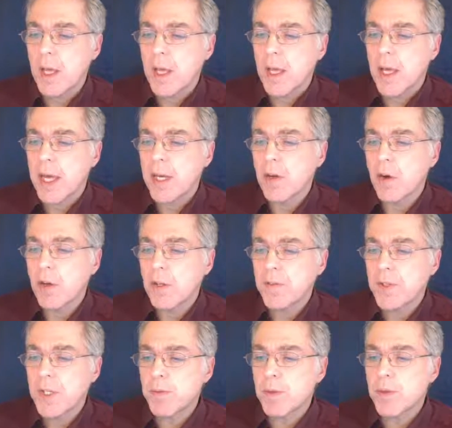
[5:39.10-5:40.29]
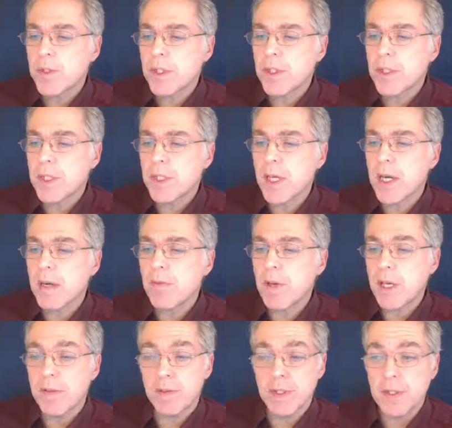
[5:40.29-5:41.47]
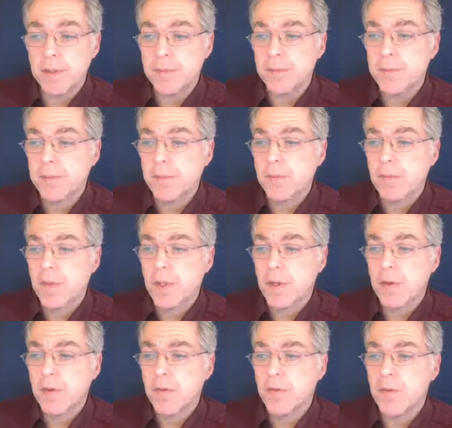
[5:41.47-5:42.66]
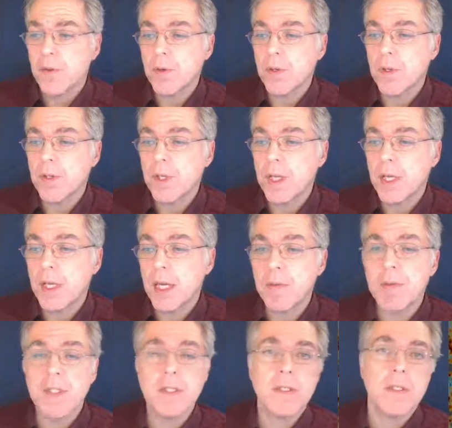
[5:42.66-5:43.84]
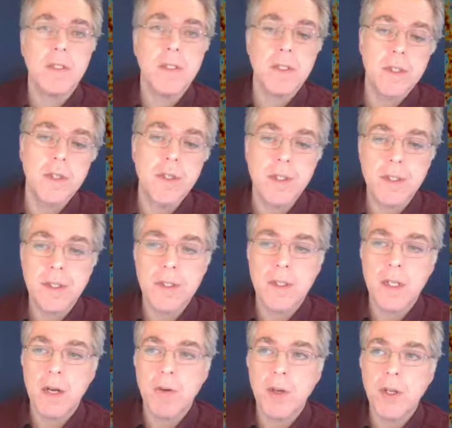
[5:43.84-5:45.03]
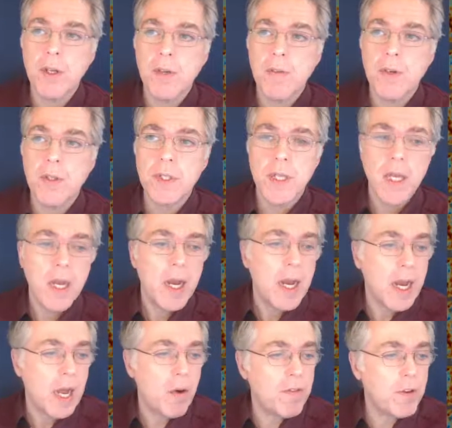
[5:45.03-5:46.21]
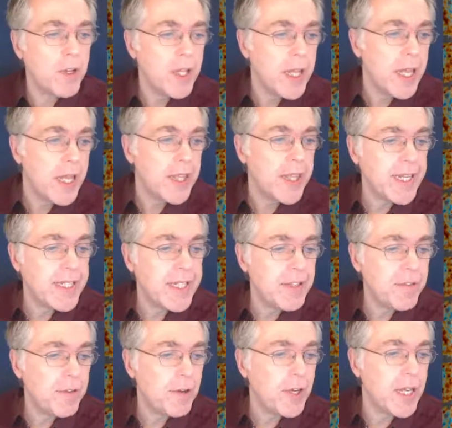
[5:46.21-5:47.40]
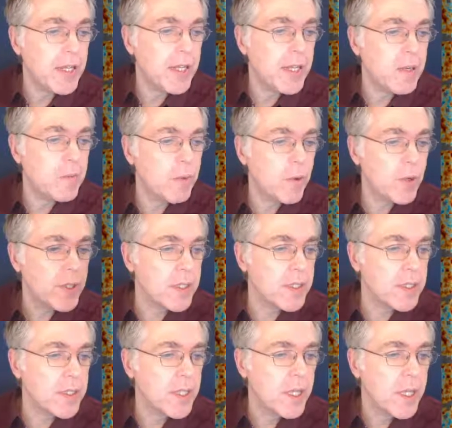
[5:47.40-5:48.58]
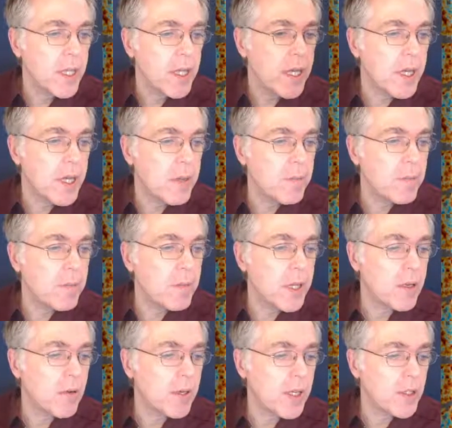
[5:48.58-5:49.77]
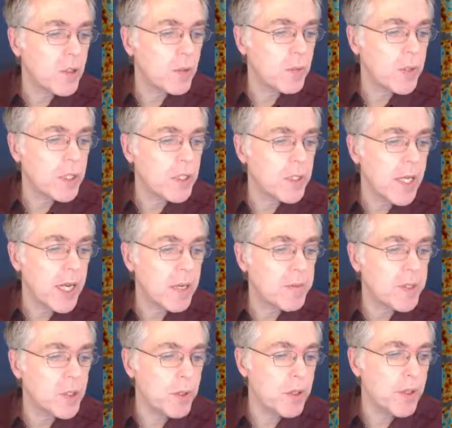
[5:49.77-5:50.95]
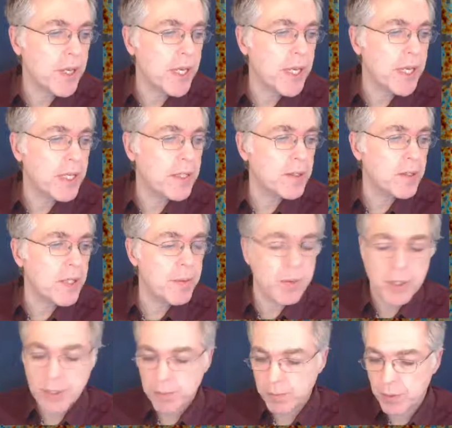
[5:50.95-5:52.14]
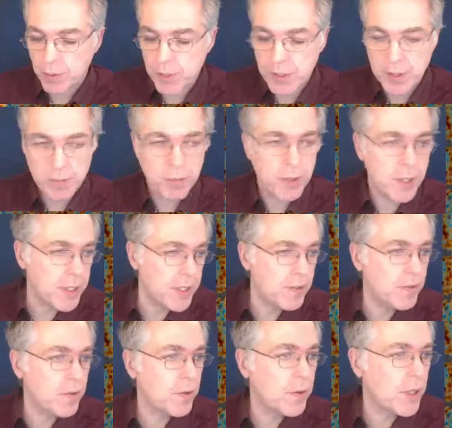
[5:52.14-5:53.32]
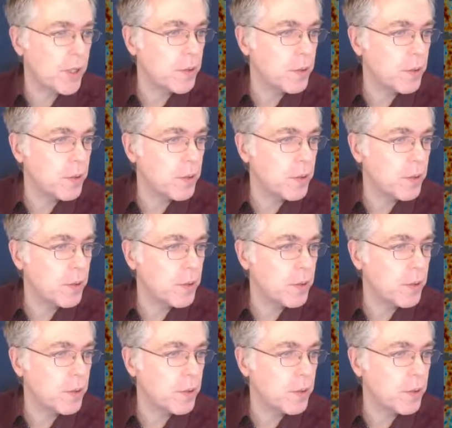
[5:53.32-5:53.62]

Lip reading: And all of these processes are relevant for the elements synthesis in our universe. However, they differ in their importance according to which elements we're looking at. So let me just pull this plot in for you,